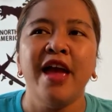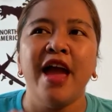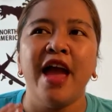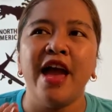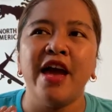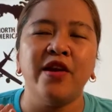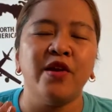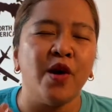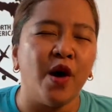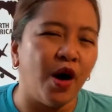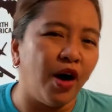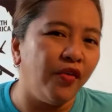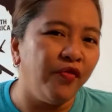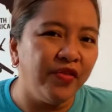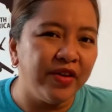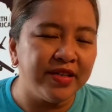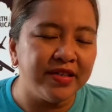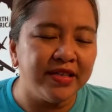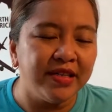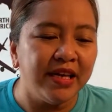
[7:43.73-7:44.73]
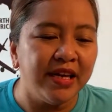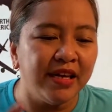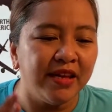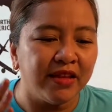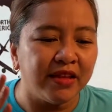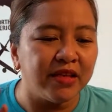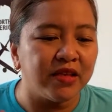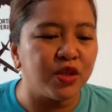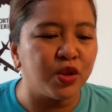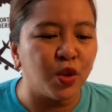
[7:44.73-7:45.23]
And obviously
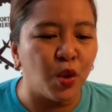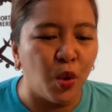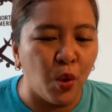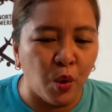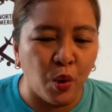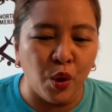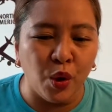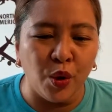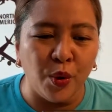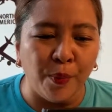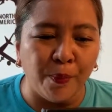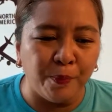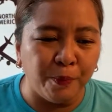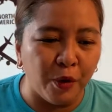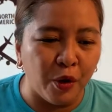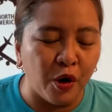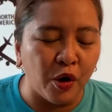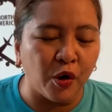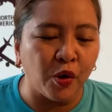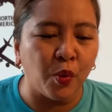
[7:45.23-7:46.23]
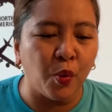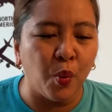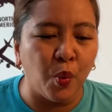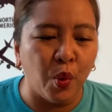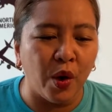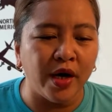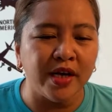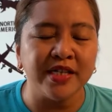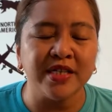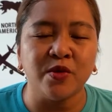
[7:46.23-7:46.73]
this whole book
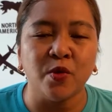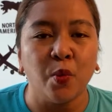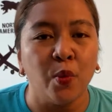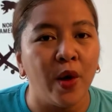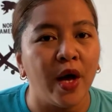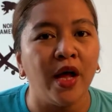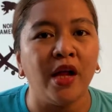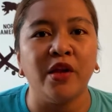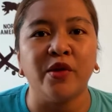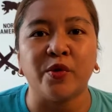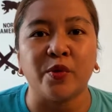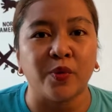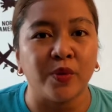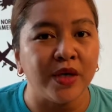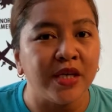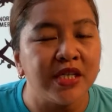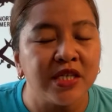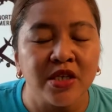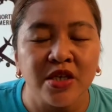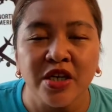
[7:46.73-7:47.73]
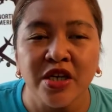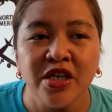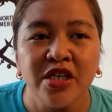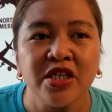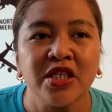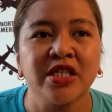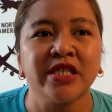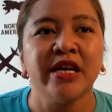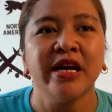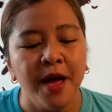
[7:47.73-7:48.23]
was well
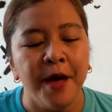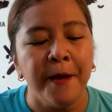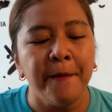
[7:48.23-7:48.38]
researched.